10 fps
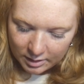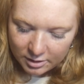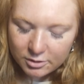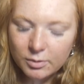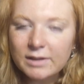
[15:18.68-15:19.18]
you
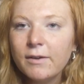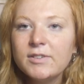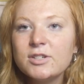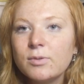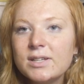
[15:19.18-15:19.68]
know,
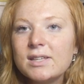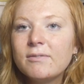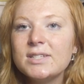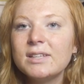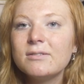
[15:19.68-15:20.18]
2015,
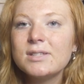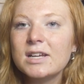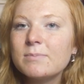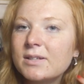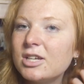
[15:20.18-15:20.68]
2017, those
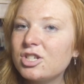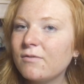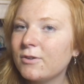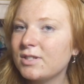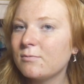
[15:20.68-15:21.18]

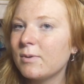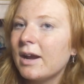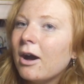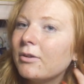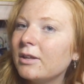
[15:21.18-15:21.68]
expectation versus
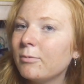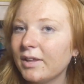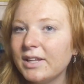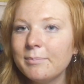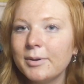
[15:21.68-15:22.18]
reality,
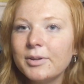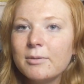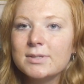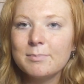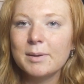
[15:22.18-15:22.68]

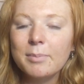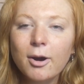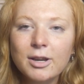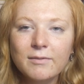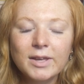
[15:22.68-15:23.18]
relatability was a big
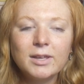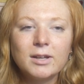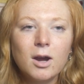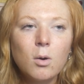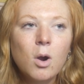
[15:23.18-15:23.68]
part of it, you
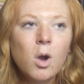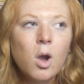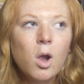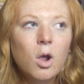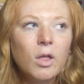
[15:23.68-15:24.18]
know?
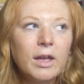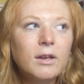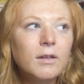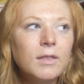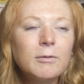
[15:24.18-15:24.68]
Like,
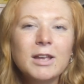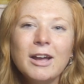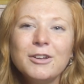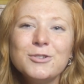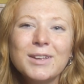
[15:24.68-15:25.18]
they would
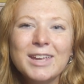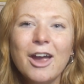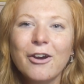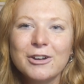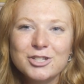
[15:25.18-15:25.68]
kind of do, like,
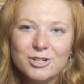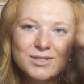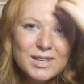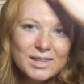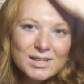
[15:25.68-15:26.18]

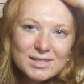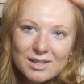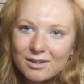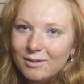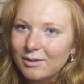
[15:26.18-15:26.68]
caricatures in these
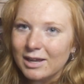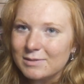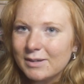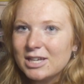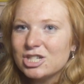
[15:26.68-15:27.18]

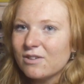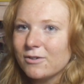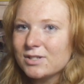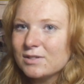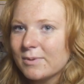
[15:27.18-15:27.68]
expectation
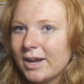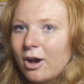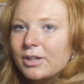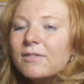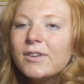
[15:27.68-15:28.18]
versus
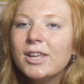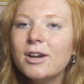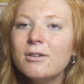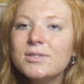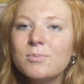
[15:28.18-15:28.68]
reality
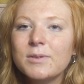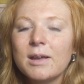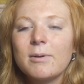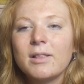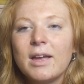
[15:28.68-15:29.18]
videos where
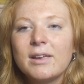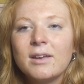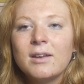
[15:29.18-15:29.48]
they were, like,